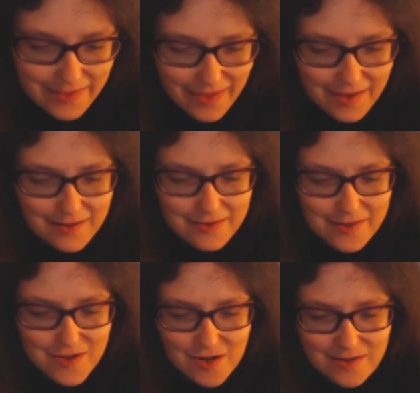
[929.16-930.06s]
and then
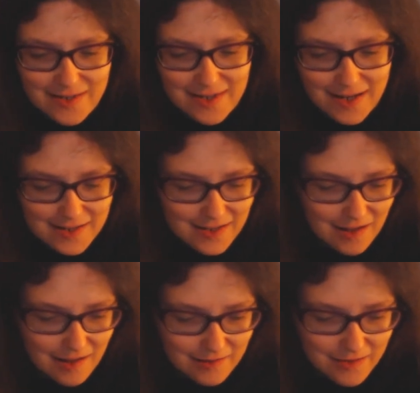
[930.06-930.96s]
the doctor
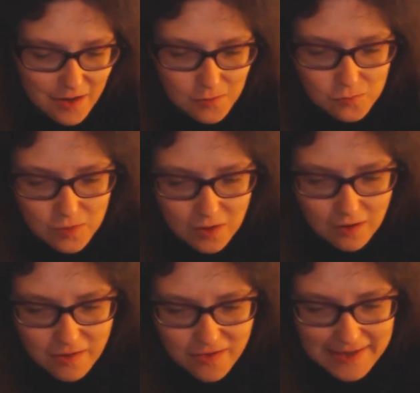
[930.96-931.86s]
says, no, we
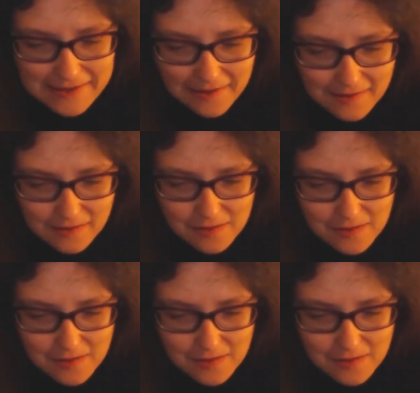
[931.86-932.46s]
gotta think